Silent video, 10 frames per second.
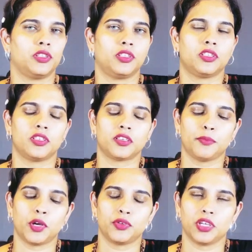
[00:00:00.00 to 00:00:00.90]
This is
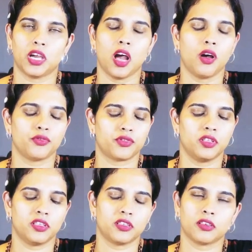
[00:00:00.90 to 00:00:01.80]
about your house.
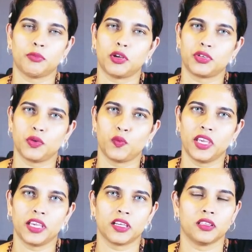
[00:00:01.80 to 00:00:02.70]
This is about your
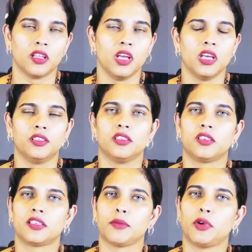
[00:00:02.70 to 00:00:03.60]
vehicle. This
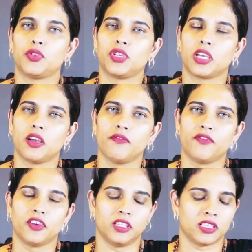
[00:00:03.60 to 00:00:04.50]
is about your
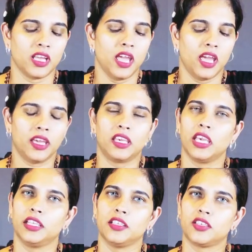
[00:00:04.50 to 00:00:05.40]
comforts.
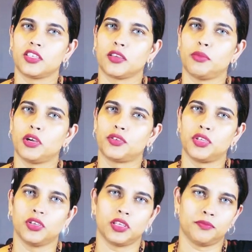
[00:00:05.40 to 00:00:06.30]
Again, this is about
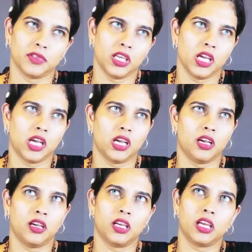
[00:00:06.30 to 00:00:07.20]
your
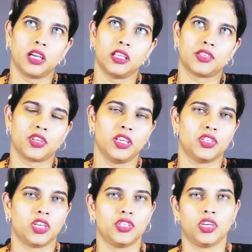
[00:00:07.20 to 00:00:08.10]
early stage
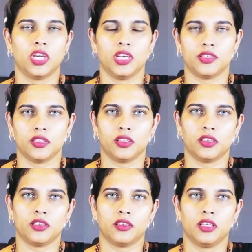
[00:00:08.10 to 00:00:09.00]
education,
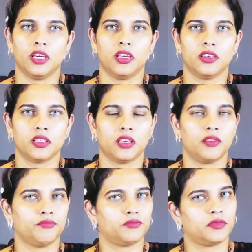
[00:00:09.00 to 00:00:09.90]
and
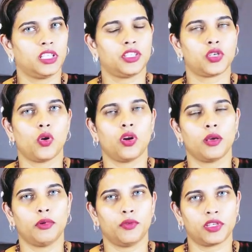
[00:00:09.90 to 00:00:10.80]
it's all
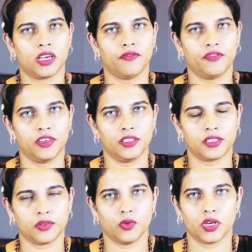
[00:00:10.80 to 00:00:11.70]
about
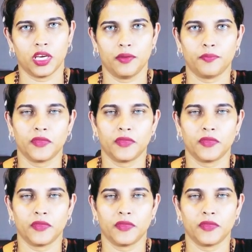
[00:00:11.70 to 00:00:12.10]
comforts, okay.